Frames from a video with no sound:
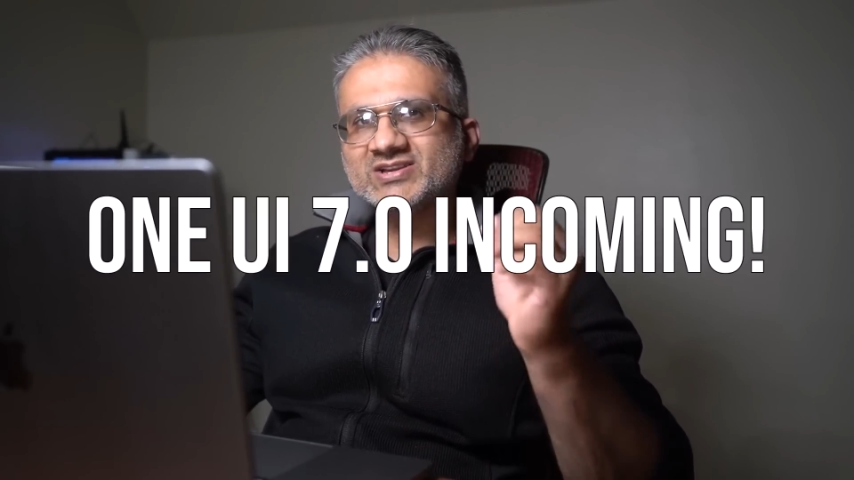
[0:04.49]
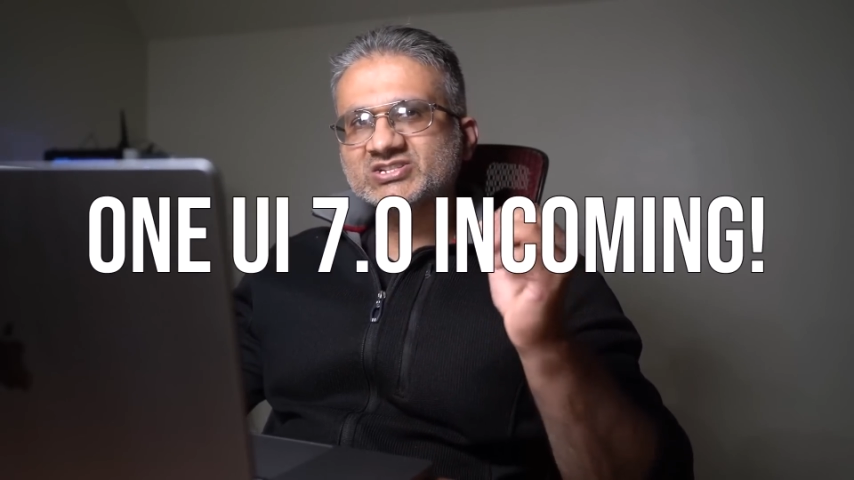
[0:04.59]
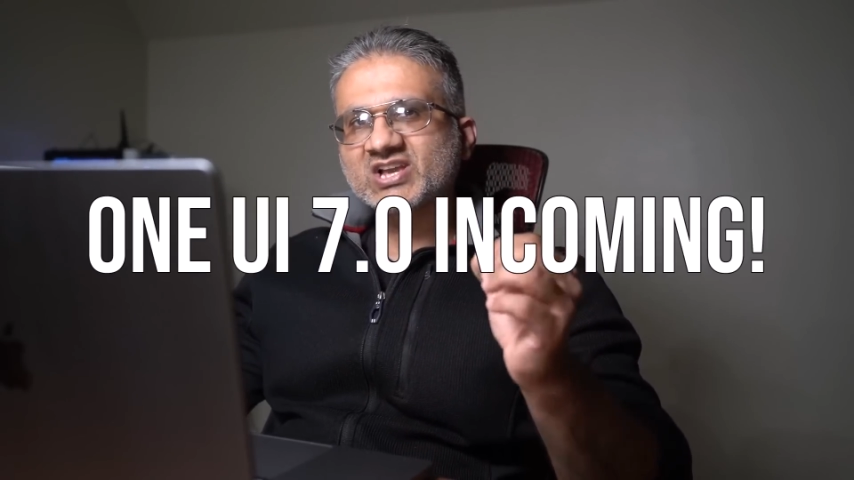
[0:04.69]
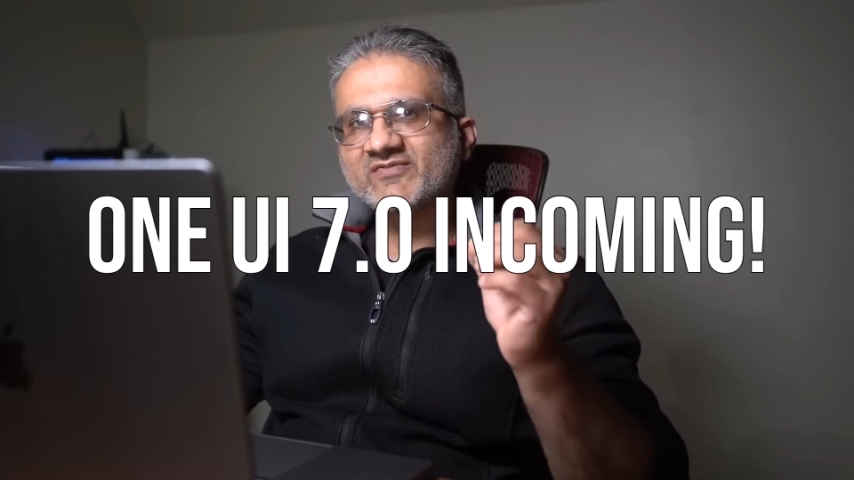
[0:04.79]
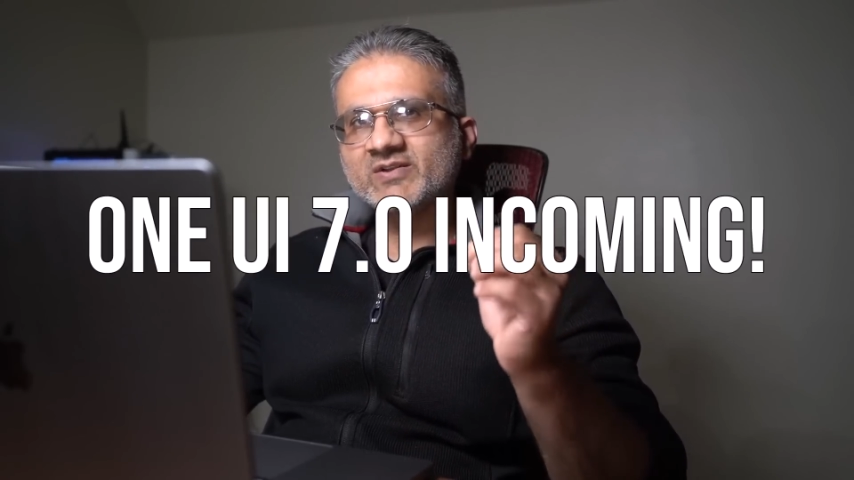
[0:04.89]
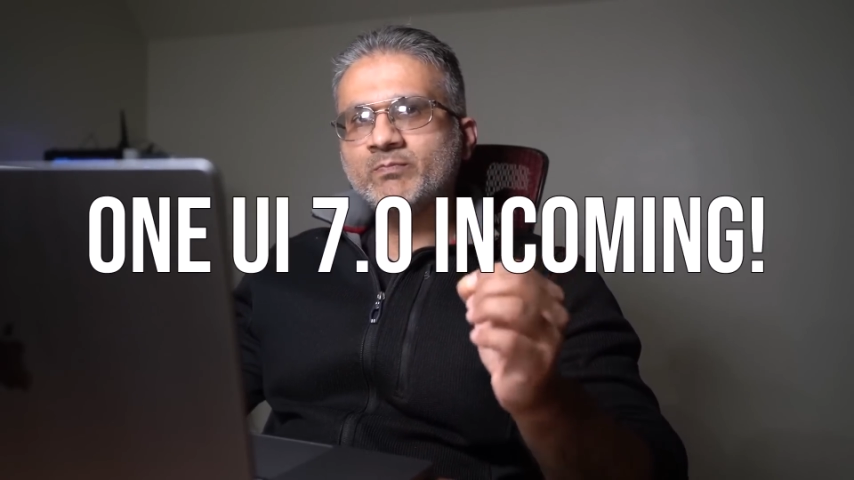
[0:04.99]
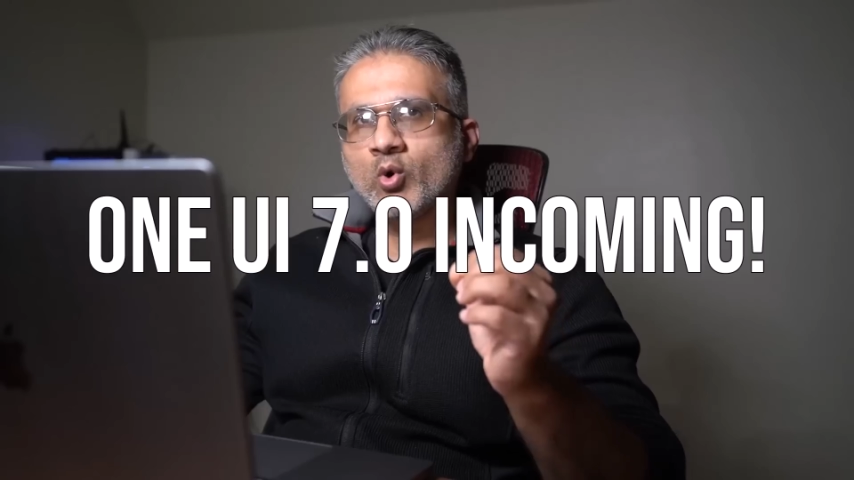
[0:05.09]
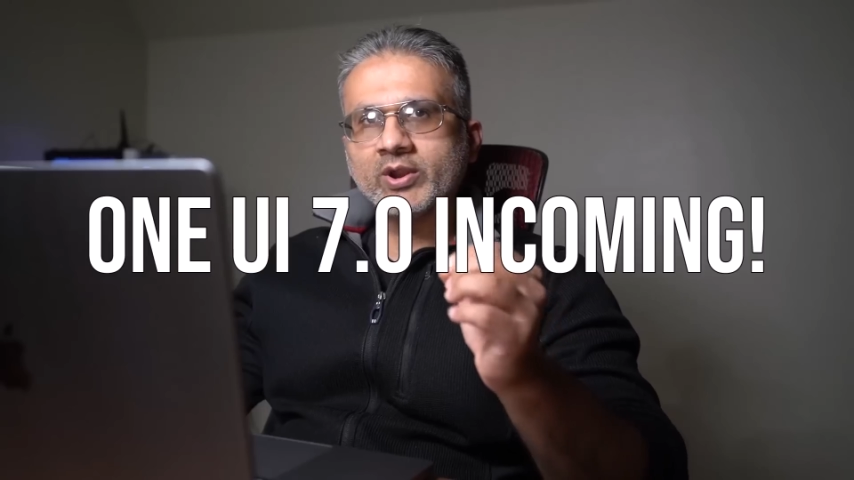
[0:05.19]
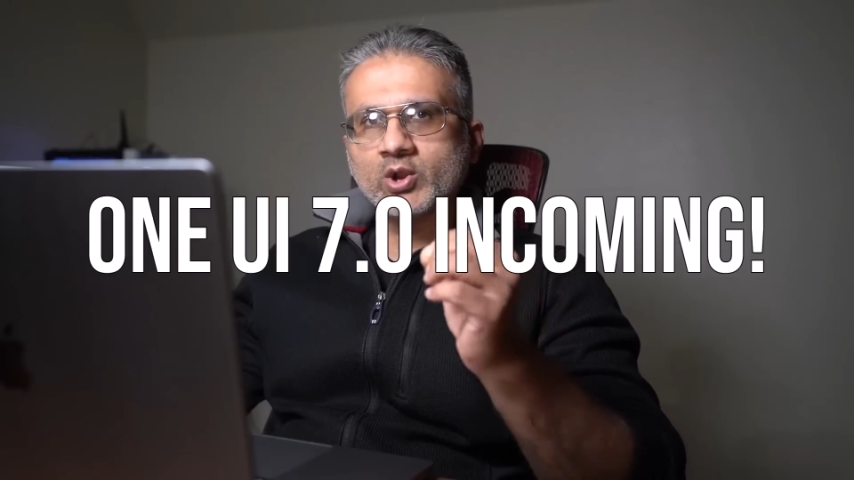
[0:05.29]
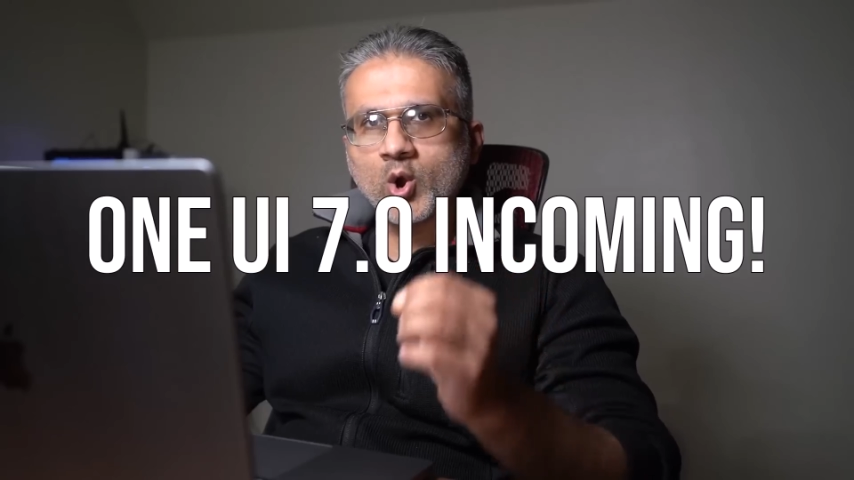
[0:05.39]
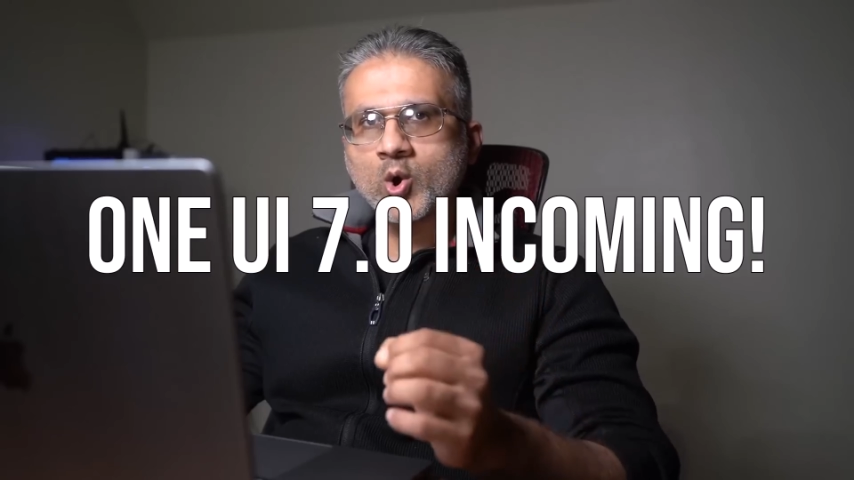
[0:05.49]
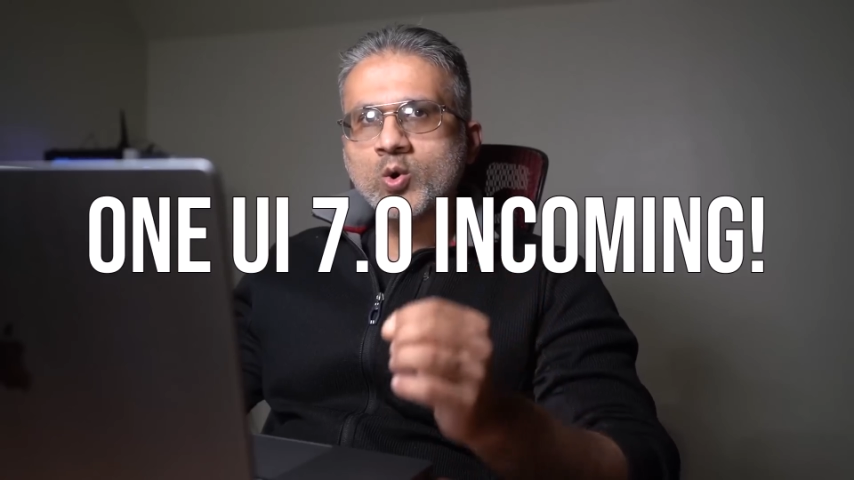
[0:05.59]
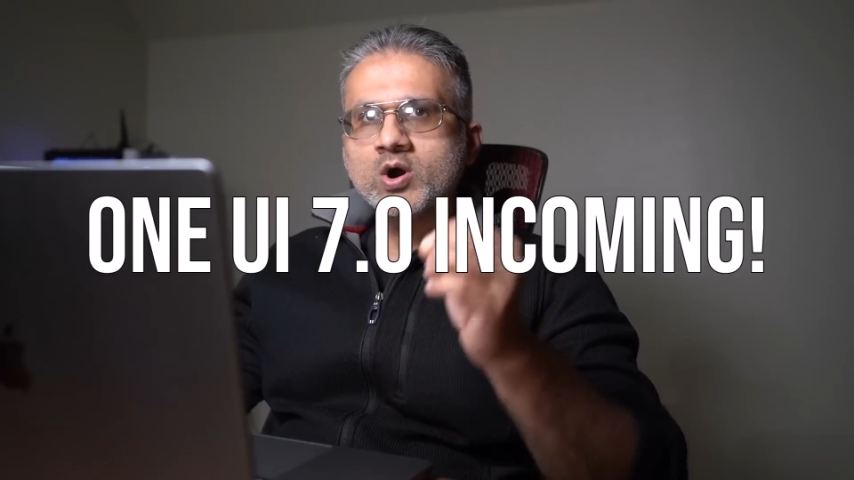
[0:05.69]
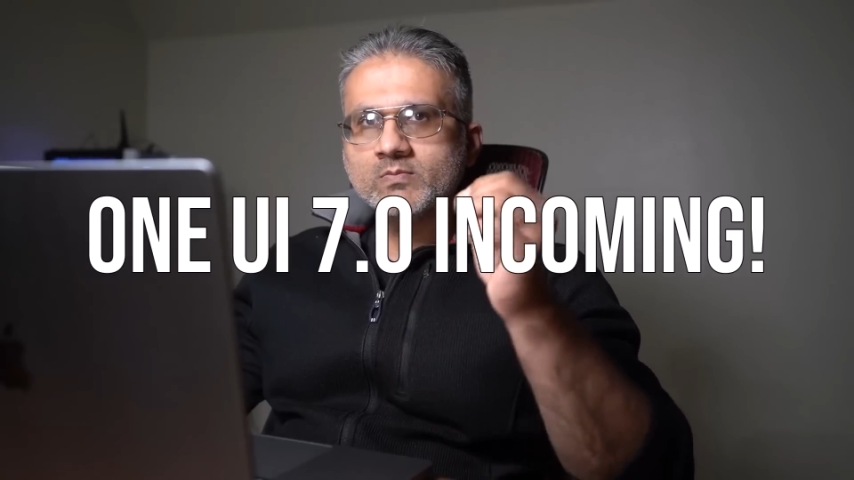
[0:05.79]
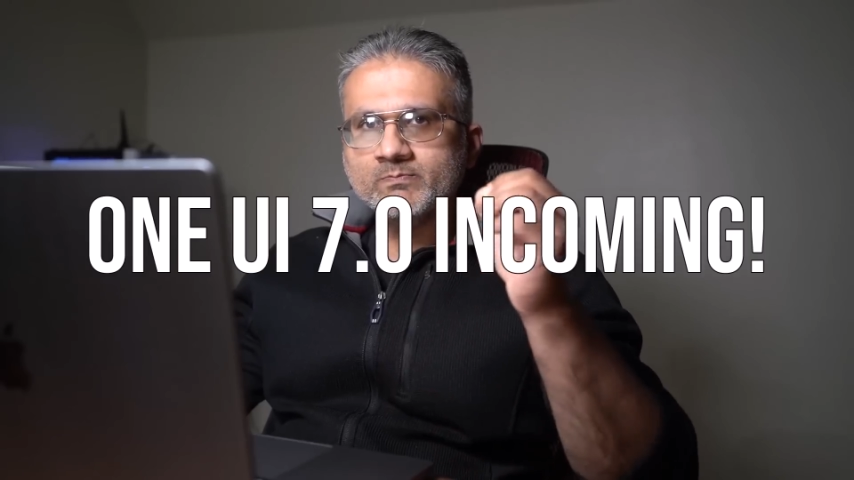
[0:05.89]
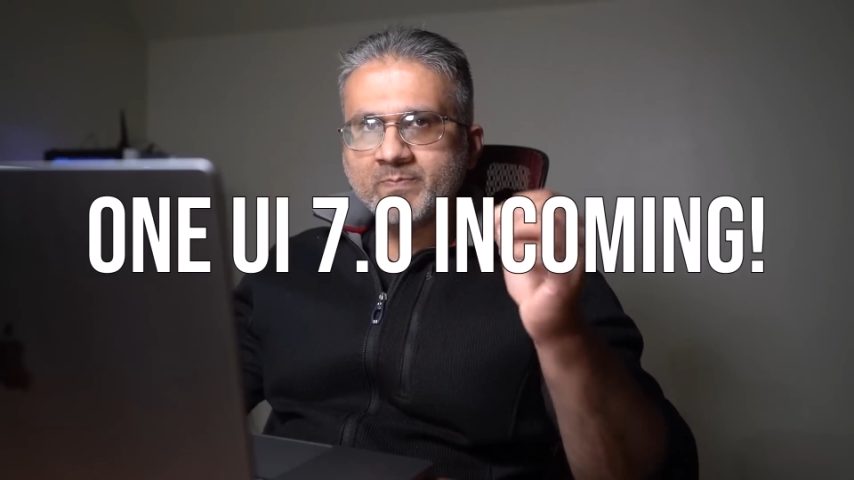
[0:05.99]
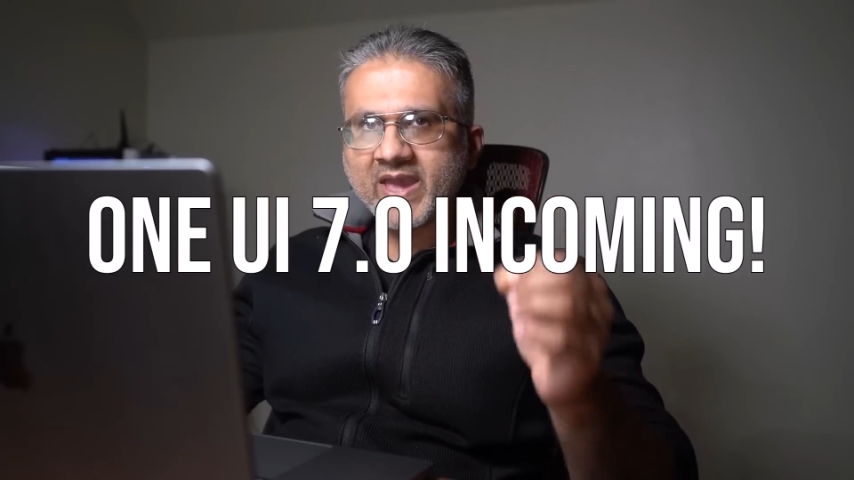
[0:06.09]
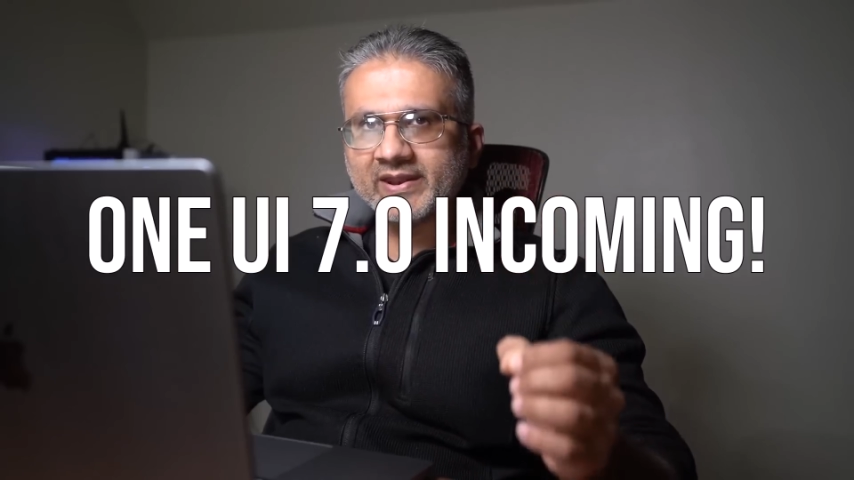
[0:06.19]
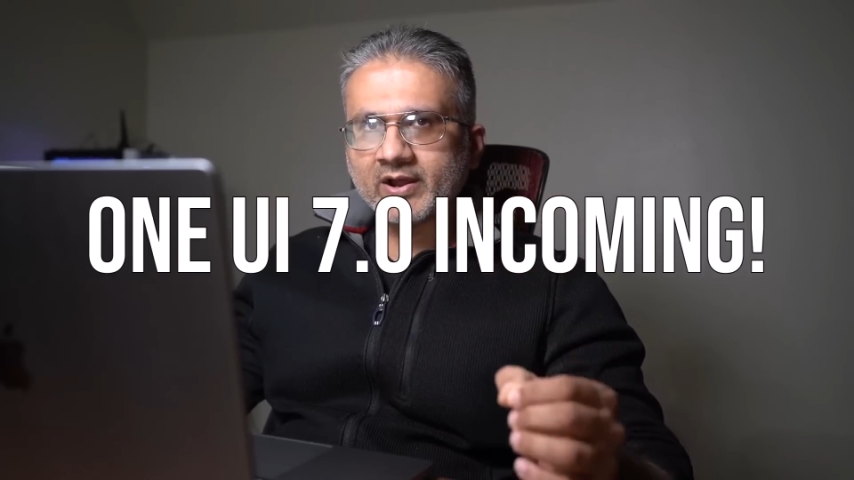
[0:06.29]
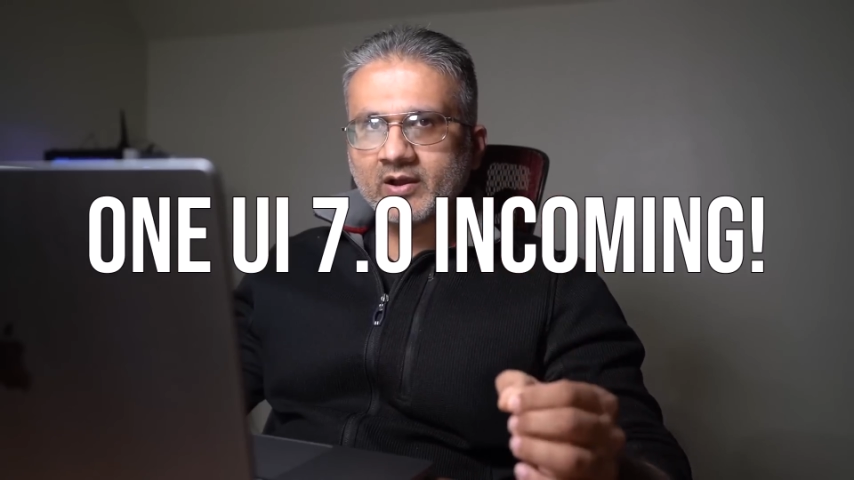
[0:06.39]
7.0
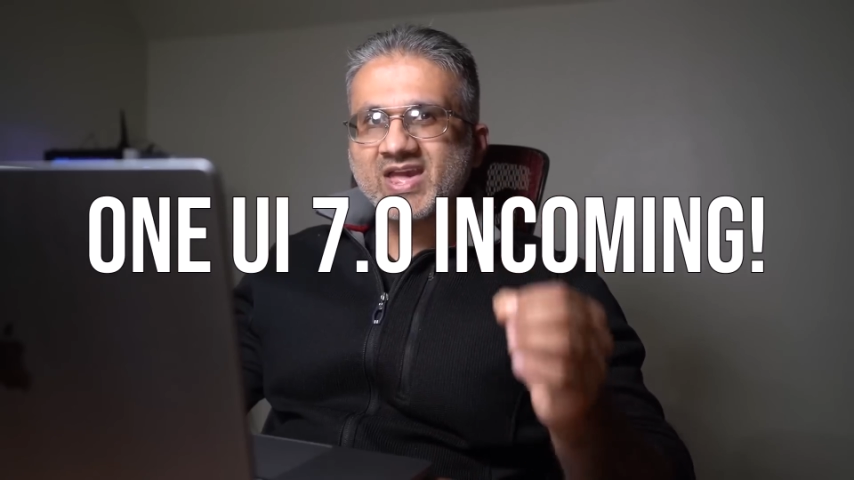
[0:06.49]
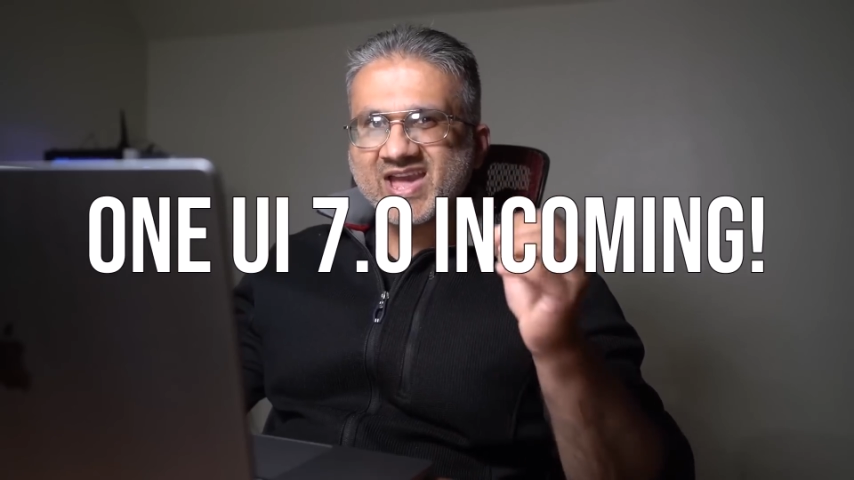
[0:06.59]
beta.